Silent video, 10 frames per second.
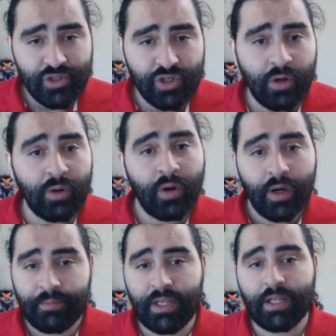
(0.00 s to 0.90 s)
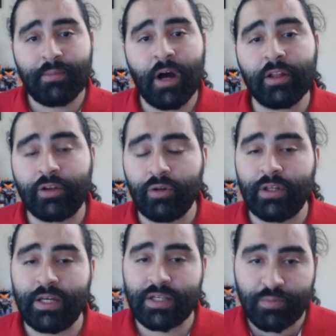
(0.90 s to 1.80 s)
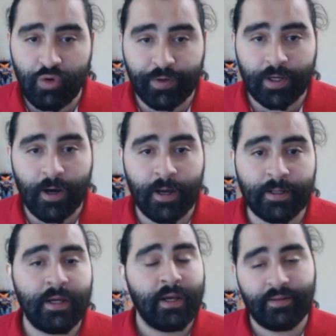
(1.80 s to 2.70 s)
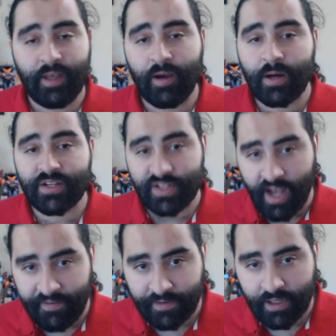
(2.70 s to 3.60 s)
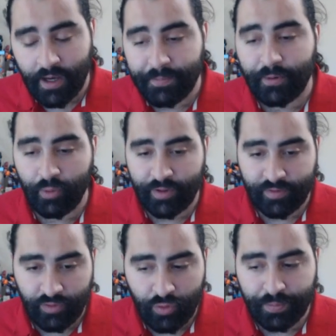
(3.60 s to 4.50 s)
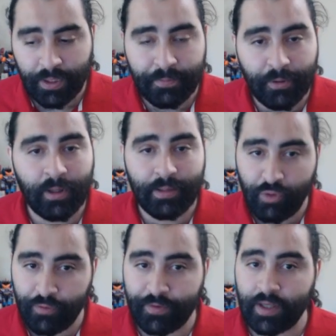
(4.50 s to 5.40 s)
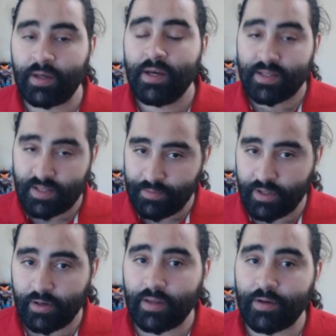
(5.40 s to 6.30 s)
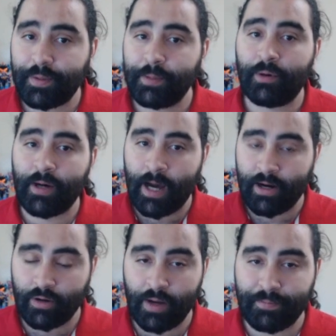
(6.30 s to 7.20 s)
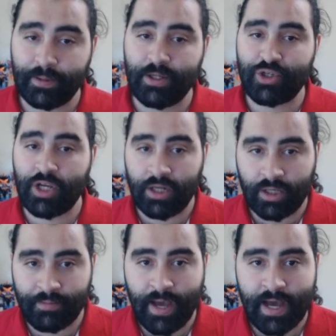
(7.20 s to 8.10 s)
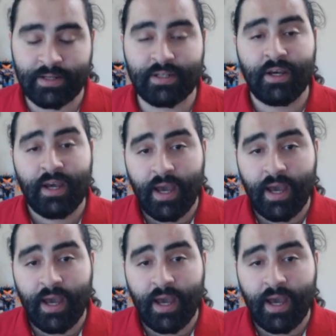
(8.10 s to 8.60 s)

So Media Molecule is moving on. They are staffing up with new people and moving some of their other people higher up in the chain of command.